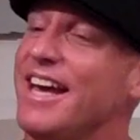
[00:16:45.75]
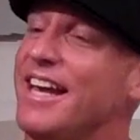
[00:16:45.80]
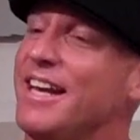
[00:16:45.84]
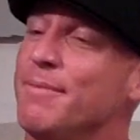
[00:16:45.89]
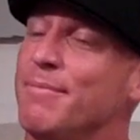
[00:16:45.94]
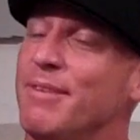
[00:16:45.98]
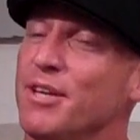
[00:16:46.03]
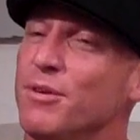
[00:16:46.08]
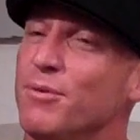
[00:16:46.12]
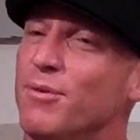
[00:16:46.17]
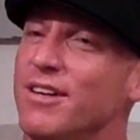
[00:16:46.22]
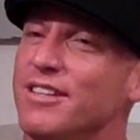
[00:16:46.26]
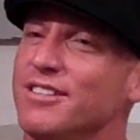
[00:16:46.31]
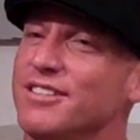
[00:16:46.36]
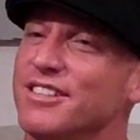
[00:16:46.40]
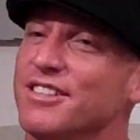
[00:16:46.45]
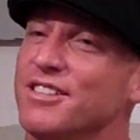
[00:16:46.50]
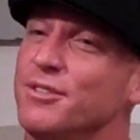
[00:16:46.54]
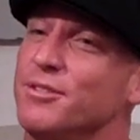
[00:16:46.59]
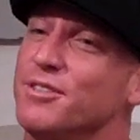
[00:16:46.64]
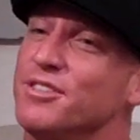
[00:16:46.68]
anybody who wants
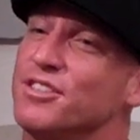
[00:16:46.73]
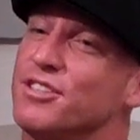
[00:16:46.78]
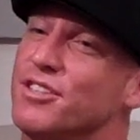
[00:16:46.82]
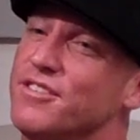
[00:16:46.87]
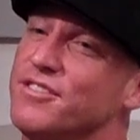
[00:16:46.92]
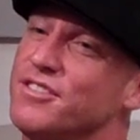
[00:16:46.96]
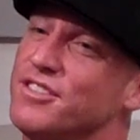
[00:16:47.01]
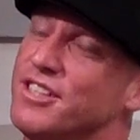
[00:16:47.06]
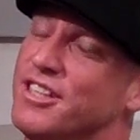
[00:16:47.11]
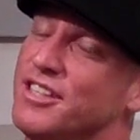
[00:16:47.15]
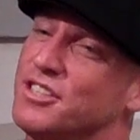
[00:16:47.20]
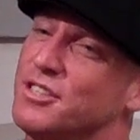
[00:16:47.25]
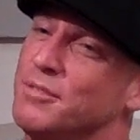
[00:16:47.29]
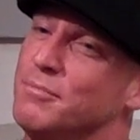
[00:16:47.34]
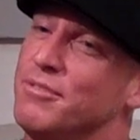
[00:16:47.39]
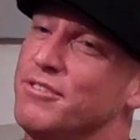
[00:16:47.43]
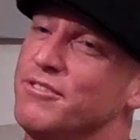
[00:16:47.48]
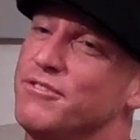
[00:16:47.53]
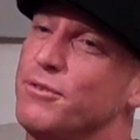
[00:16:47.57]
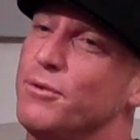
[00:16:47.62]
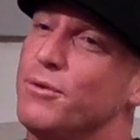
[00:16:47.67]
to do a surf session
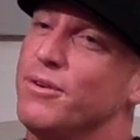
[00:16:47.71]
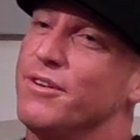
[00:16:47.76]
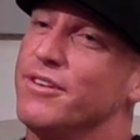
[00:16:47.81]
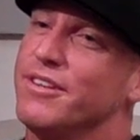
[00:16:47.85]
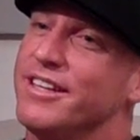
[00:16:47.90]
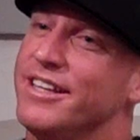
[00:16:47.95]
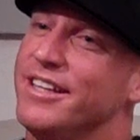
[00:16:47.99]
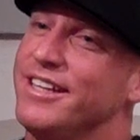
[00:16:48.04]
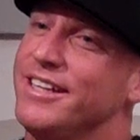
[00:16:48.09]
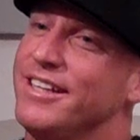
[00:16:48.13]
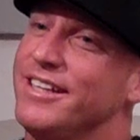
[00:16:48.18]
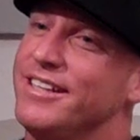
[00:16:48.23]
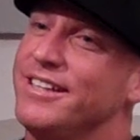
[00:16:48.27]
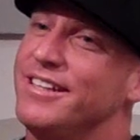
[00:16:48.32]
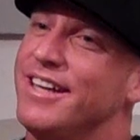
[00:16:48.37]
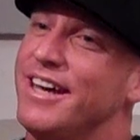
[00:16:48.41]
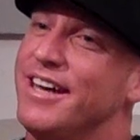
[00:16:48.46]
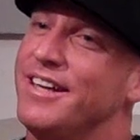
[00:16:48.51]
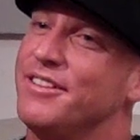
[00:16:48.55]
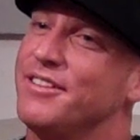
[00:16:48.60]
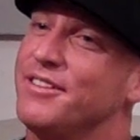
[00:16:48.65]
before the
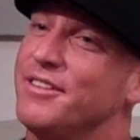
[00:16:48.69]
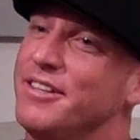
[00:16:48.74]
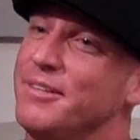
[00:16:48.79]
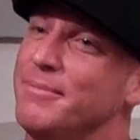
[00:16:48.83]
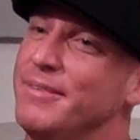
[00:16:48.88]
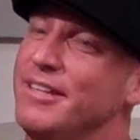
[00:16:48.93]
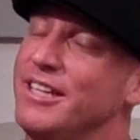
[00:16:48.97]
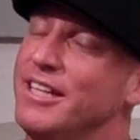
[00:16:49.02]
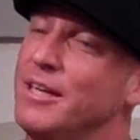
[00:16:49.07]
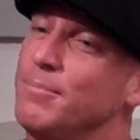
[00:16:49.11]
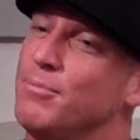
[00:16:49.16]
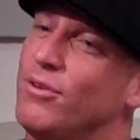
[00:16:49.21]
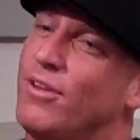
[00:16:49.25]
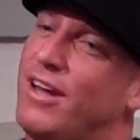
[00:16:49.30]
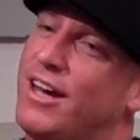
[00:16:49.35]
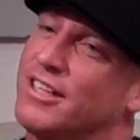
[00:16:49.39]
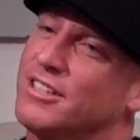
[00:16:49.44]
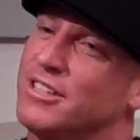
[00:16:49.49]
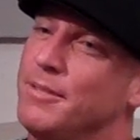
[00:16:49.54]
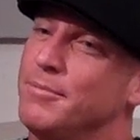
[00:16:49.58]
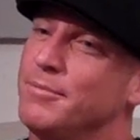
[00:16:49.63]
9:30 meetup, well,
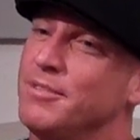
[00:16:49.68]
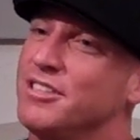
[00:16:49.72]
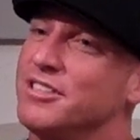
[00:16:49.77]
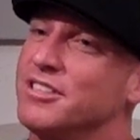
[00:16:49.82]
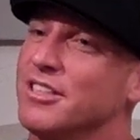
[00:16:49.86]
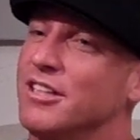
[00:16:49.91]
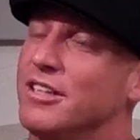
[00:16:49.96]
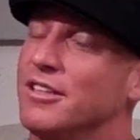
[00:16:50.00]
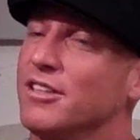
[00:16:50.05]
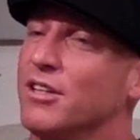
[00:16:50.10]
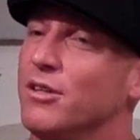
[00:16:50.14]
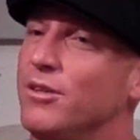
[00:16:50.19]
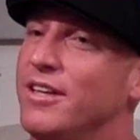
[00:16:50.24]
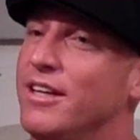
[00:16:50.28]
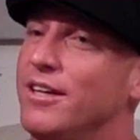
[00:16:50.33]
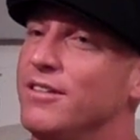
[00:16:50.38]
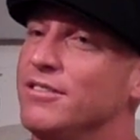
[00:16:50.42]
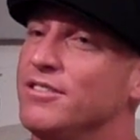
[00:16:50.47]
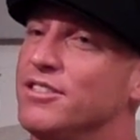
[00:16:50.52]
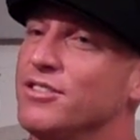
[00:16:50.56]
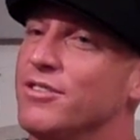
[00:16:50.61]
actually, I'm just going to go
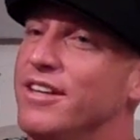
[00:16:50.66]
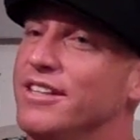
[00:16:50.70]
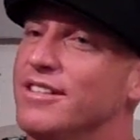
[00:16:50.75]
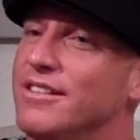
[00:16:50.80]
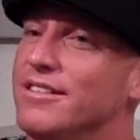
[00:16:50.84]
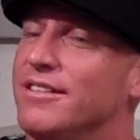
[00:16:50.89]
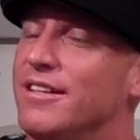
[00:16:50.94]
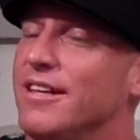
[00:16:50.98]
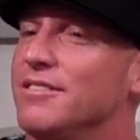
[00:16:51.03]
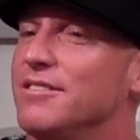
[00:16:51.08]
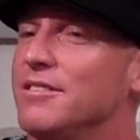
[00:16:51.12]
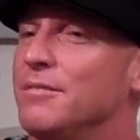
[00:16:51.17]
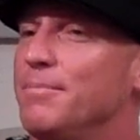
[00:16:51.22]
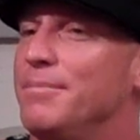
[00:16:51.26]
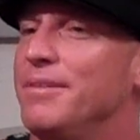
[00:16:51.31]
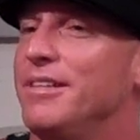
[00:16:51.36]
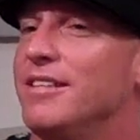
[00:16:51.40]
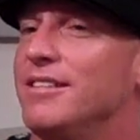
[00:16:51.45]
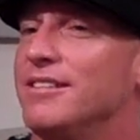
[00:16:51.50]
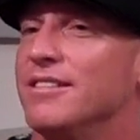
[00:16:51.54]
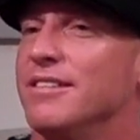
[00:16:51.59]
down straight to Thousand
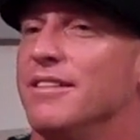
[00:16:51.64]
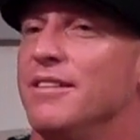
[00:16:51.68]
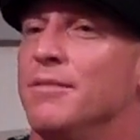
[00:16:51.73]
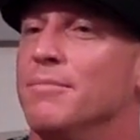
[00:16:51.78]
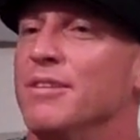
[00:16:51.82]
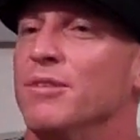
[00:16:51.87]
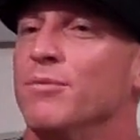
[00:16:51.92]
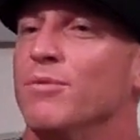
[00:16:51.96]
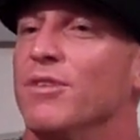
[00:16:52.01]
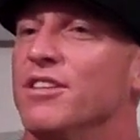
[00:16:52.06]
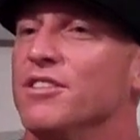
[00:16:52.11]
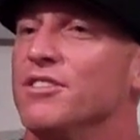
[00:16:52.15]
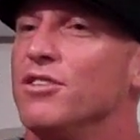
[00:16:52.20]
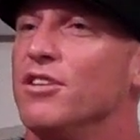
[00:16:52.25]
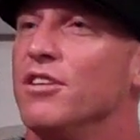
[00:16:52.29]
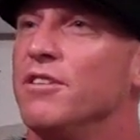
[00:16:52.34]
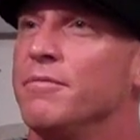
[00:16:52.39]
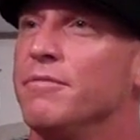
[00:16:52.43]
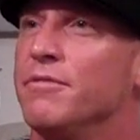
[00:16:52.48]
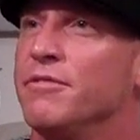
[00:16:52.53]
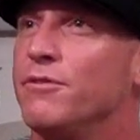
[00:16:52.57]
Peaks. Anybody want to
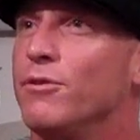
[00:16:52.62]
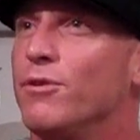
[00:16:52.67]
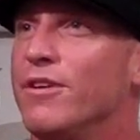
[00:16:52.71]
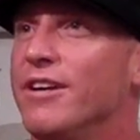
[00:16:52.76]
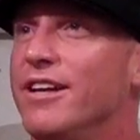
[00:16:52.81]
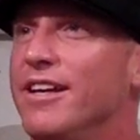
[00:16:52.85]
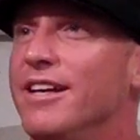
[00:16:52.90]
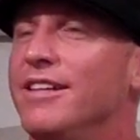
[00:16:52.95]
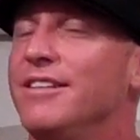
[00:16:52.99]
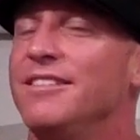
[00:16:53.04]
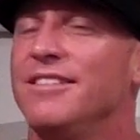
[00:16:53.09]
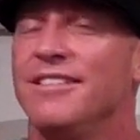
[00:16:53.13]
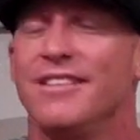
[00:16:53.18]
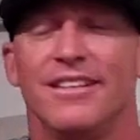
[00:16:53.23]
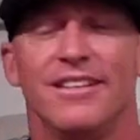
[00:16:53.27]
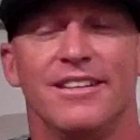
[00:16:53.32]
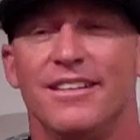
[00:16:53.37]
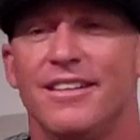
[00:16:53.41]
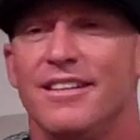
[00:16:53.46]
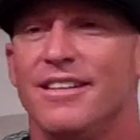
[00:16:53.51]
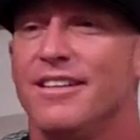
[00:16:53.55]
surf beforehand?
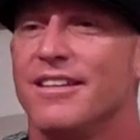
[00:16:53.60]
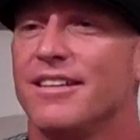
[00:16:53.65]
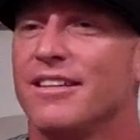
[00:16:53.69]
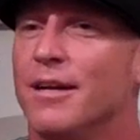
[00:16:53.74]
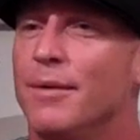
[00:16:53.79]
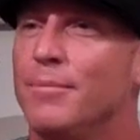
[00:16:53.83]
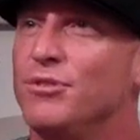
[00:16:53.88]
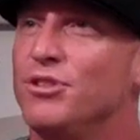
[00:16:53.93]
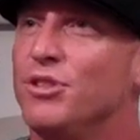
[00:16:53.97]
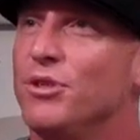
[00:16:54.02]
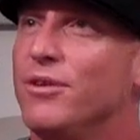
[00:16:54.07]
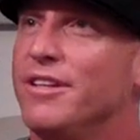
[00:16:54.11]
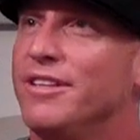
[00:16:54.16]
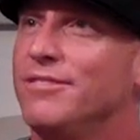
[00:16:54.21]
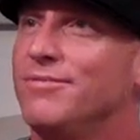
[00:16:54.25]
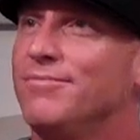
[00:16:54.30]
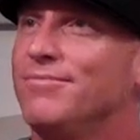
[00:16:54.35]
I'm joined.